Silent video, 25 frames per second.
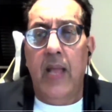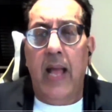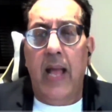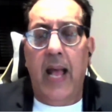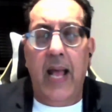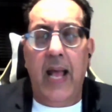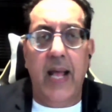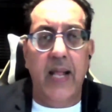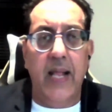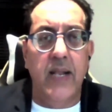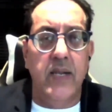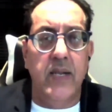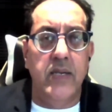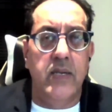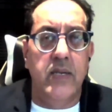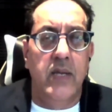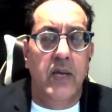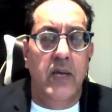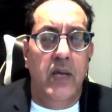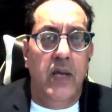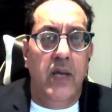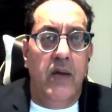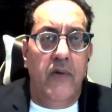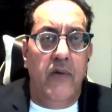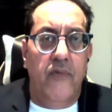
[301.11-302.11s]
And
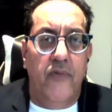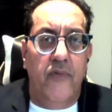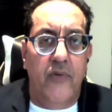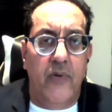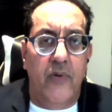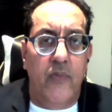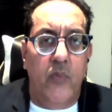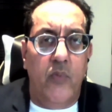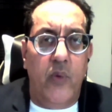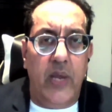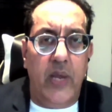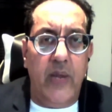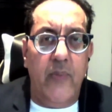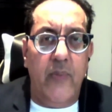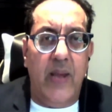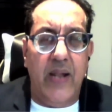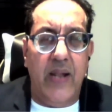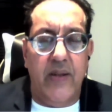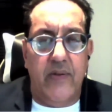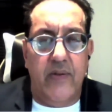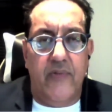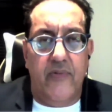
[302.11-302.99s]
we went